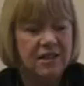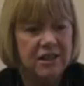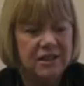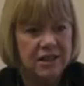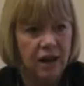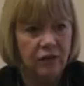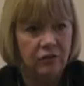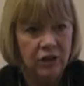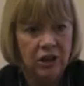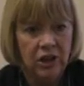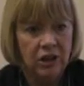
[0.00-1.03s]
it yourself
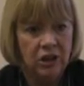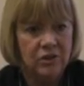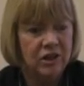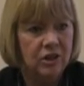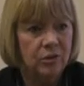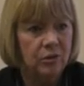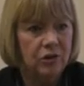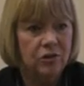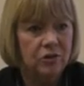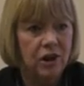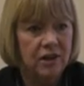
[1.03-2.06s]
using
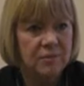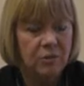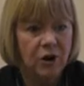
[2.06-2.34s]
computerised